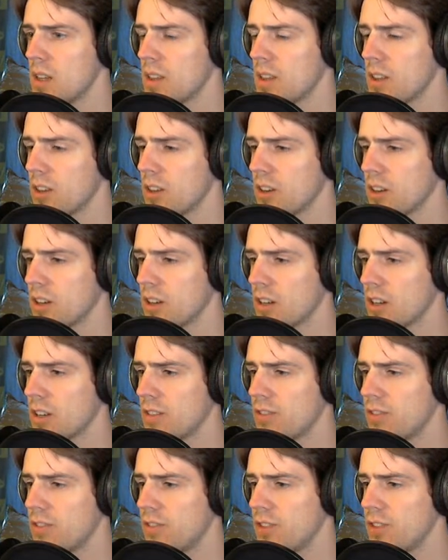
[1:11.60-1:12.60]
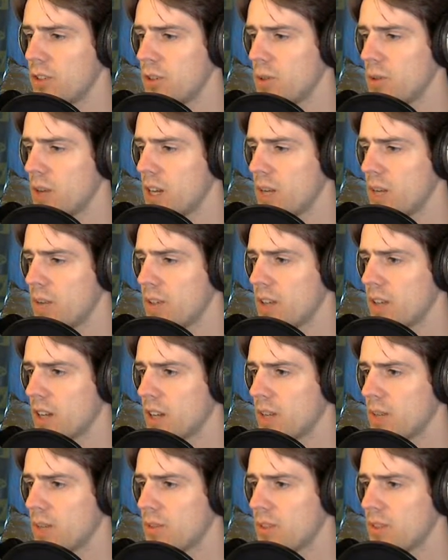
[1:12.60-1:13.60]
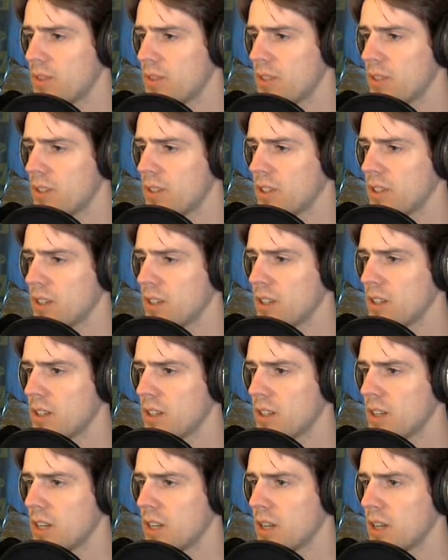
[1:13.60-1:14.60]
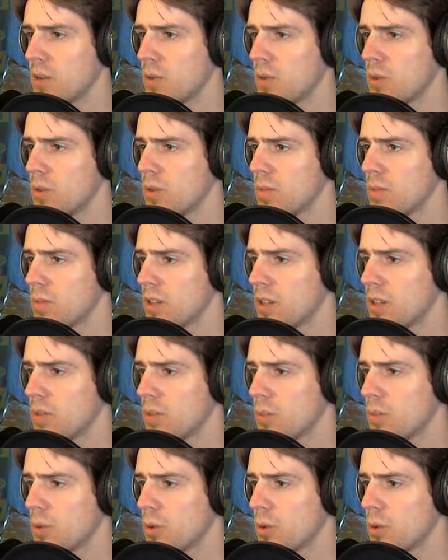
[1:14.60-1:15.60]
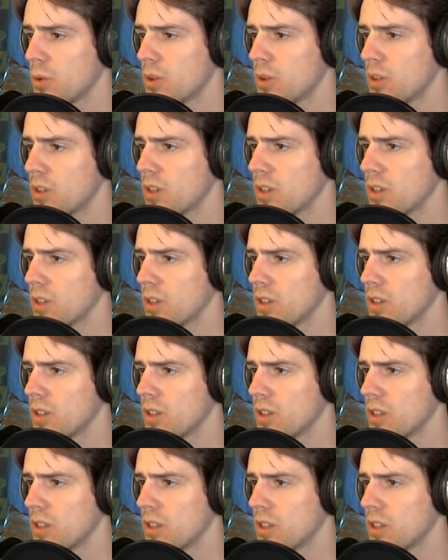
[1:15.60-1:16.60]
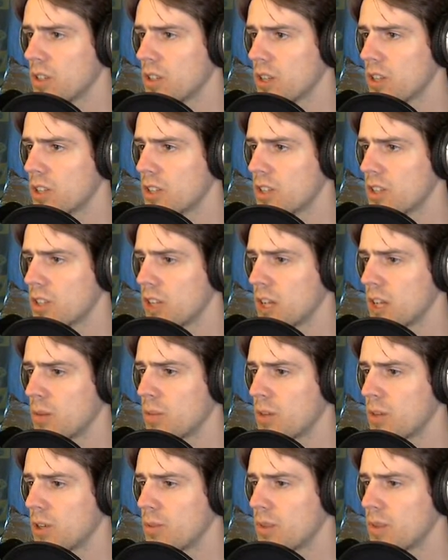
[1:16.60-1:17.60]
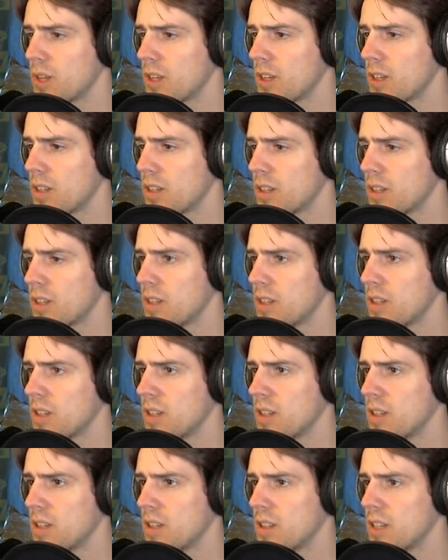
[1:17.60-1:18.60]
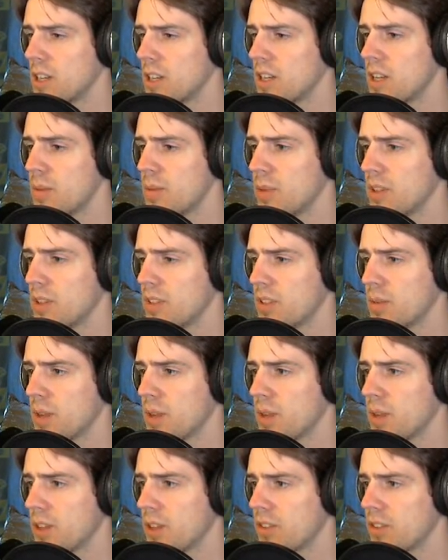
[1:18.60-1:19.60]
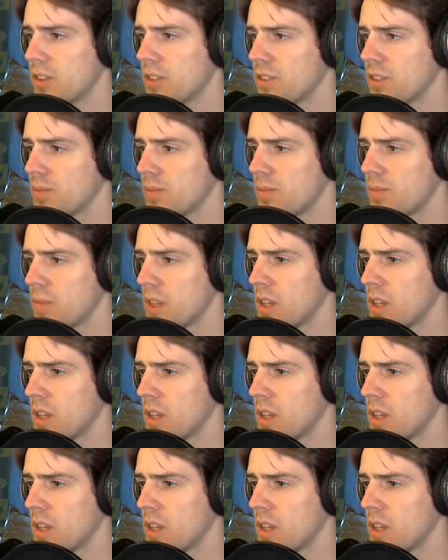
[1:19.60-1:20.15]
There are a few enemy types. I wouldn't mind more. Gosh dang it, Birdman. He didn't hit me somehow, that's awesome.